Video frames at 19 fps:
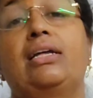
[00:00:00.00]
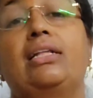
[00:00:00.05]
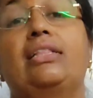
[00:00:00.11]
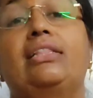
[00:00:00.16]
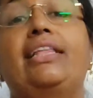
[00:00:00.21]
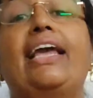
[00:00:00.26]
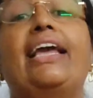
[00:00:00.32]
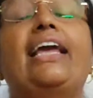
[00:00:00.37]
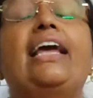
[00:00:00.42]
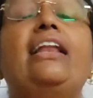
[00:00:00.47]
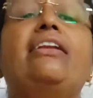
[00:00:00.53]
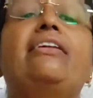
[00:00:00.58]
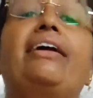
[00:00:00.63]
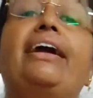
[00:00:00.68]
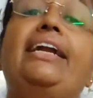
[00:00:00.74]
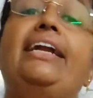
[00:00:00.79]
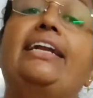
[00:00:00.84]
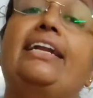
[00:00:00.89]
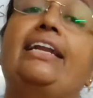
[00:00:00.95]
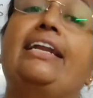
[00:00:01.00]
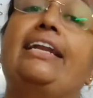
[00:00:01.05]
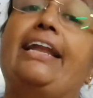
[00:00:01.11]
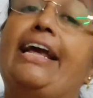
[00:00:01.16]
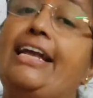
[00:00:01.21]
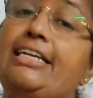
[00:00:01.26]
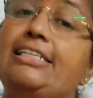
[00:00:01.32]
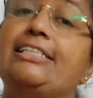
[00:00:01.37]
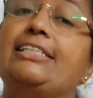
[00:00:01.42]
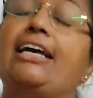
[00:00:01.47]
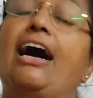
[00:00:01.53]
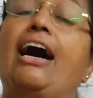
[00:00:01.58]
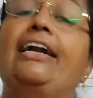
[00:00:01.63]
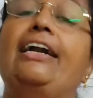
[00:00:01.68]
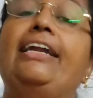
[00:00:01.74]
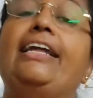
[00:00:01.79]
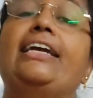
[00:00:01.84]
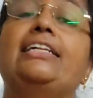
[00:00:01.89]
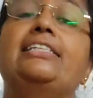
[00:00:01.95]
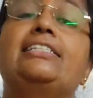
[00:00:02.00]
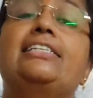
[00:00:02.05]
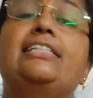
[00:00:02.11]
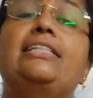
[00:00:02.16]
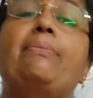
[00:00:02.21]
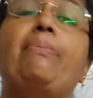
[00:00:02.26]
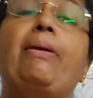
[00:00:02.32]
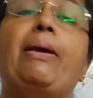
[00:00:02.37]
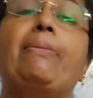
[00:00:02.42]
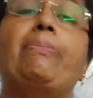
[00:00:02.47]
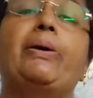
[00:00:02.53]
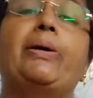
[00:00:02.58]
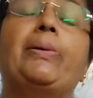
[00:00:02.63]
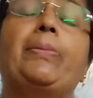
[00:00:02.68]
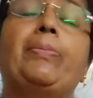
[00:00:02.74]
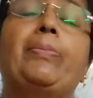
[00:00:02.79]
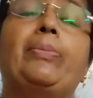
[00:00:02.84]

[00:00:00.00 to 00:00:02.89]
They can write nice articles in the paper